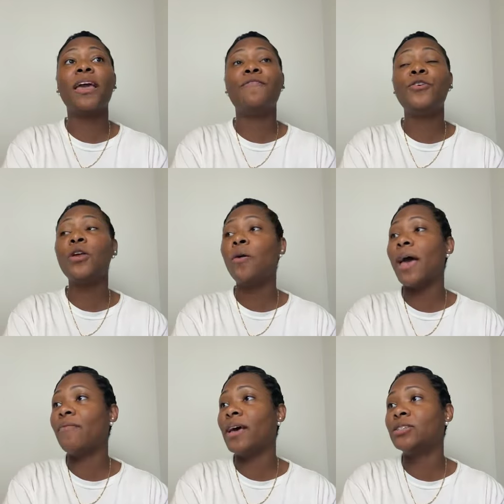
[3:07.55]
if you don't
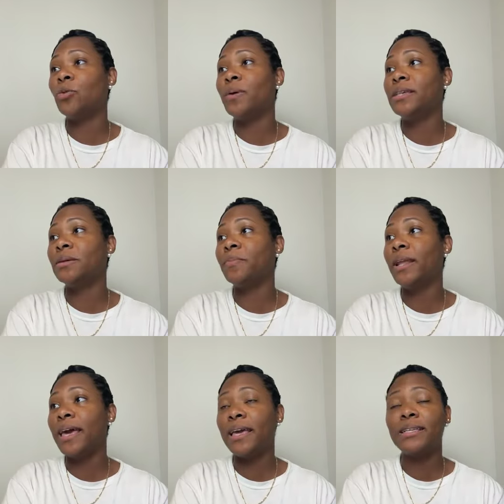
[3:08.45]
have SOPs in
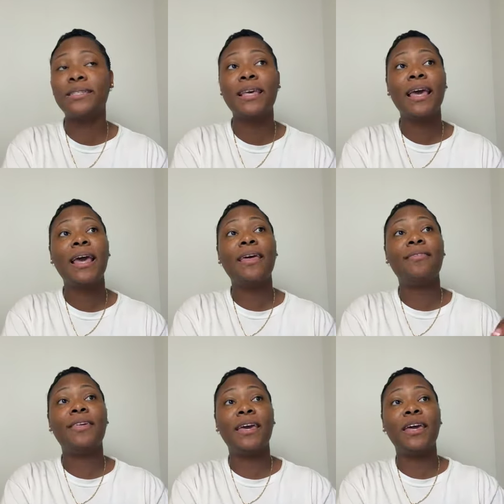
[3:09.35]
place,
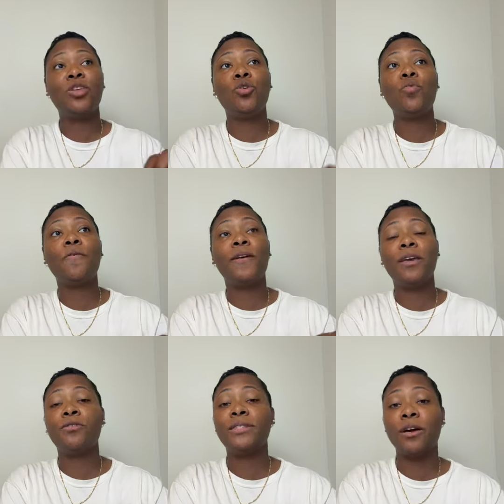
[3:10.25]
then you will
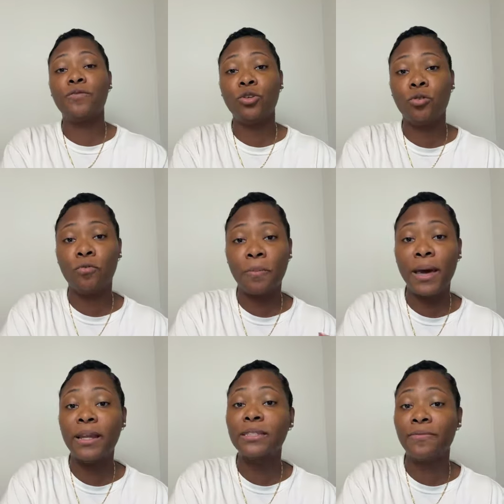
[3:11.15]
find yourself doing
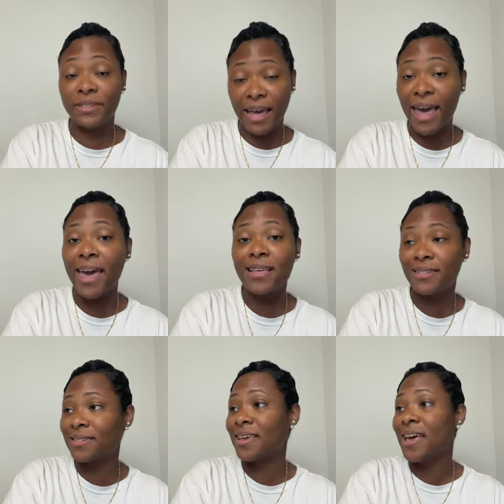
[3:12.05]
repetitive
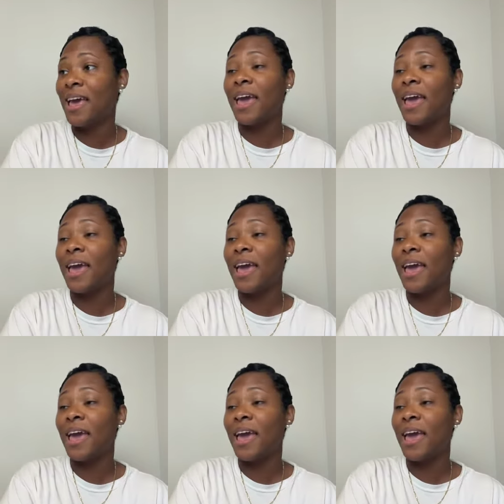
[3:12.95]
tasks,